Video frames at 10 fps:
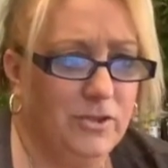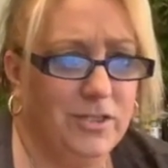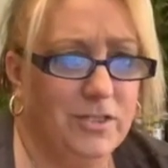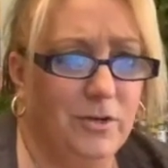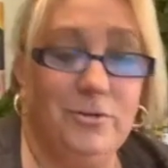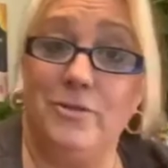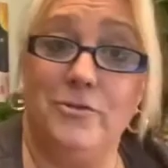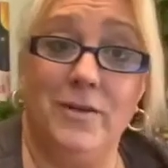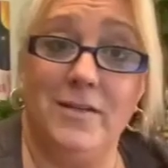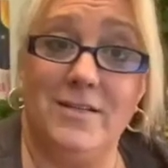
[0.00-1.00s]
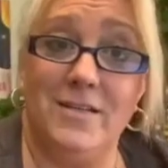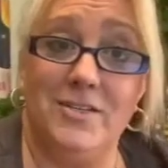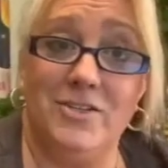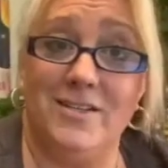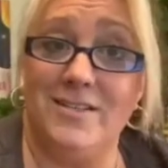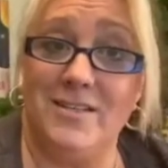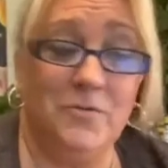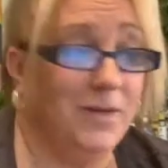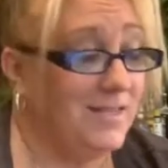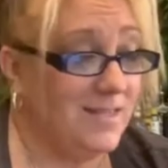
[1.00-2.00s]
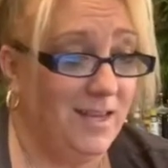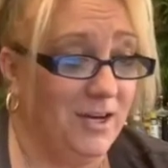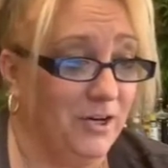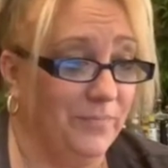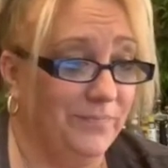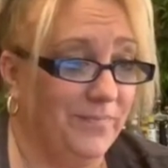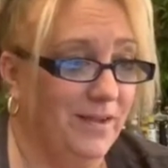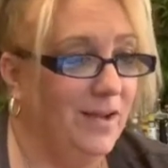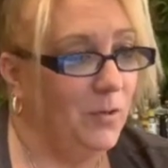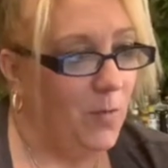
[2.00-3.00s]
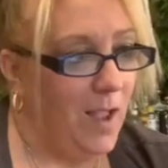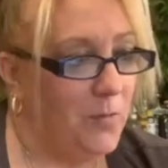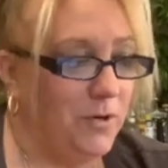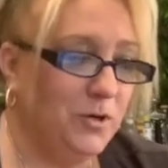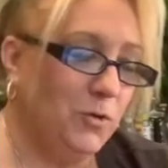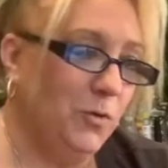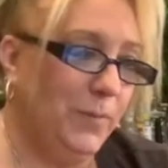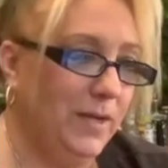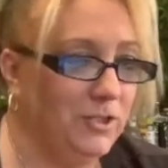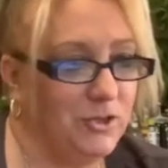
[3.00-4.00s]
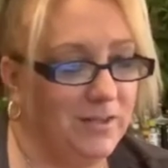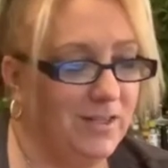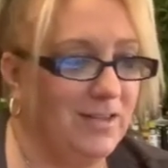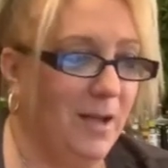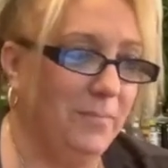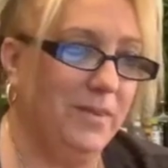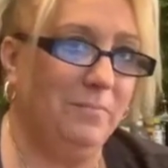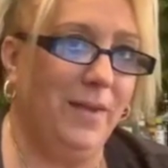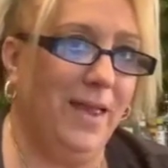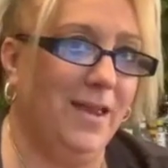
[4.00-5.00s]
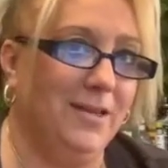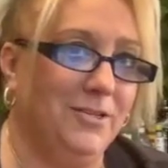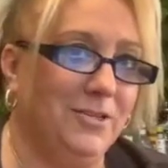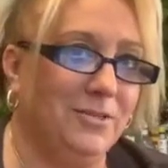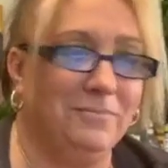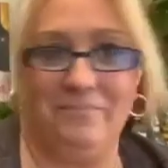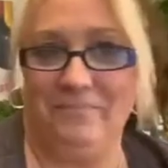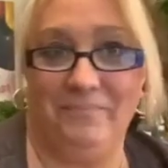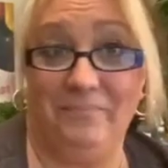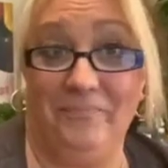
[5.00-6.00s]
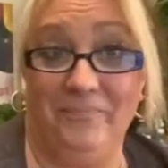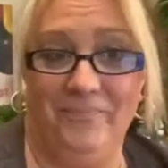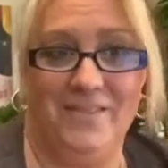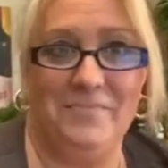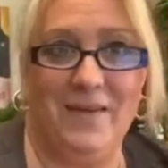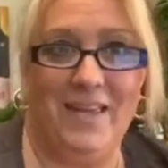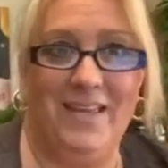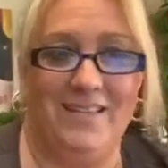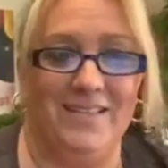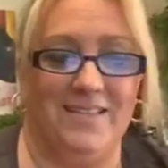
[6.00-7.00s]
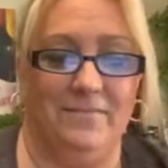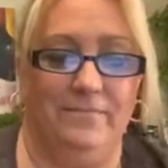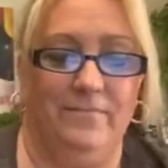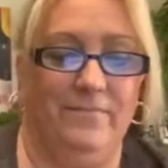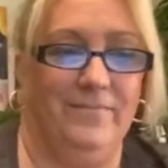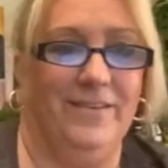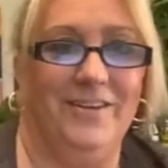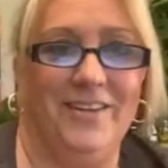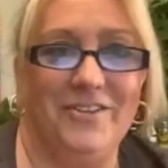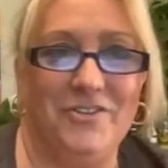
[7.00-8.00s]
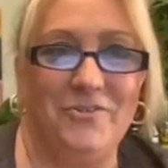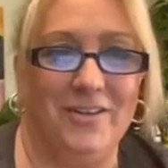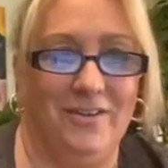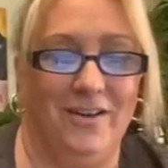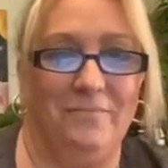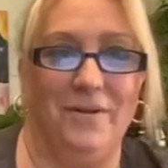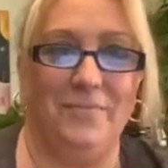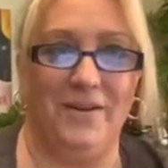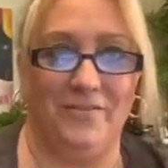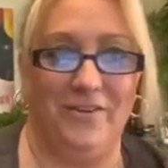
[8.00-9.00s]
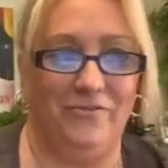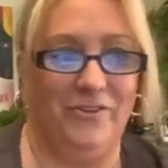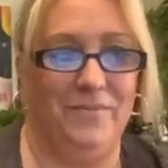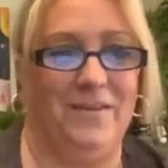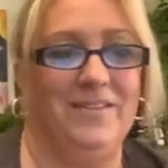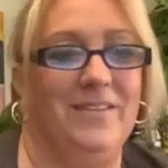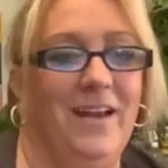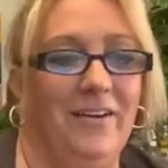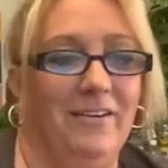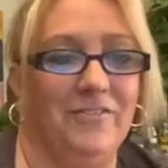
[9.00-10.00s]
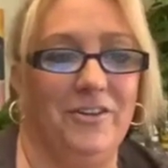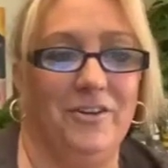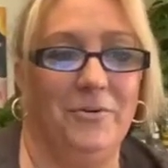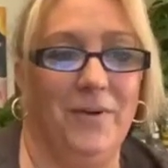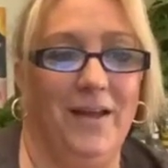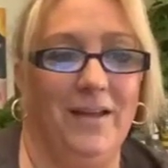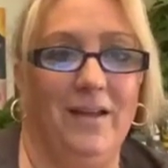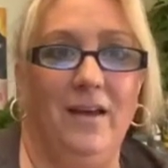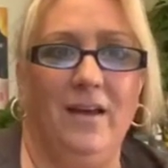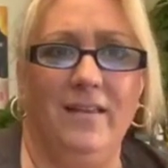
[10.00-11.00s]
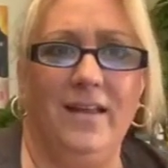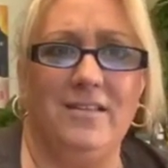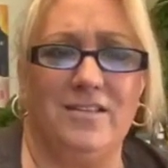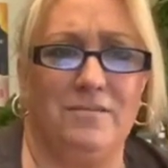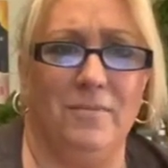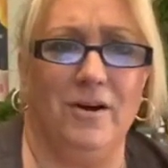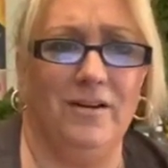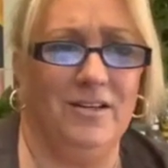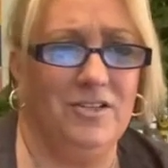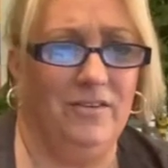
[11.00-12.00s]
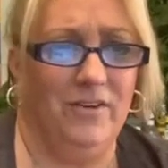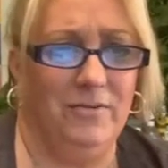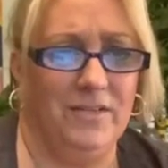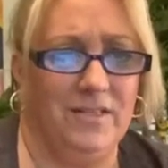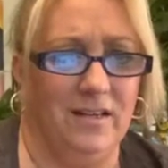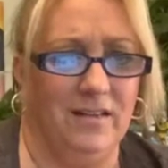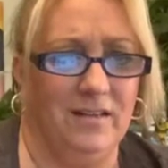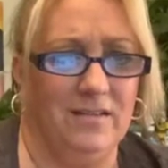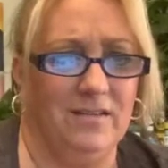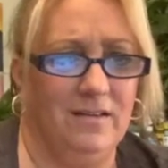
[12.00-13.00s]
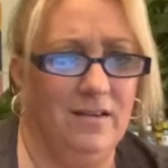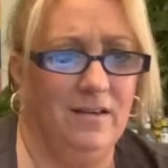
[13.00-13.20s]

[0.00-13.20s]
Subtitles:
So let's go to Dorina's kitchen and see what's there. Wow, what a cool picture at the top of the page. It's my kids. They're so cute. I am going to put it right in front of me so now I don't have to look away. That's smart. I should have always done this.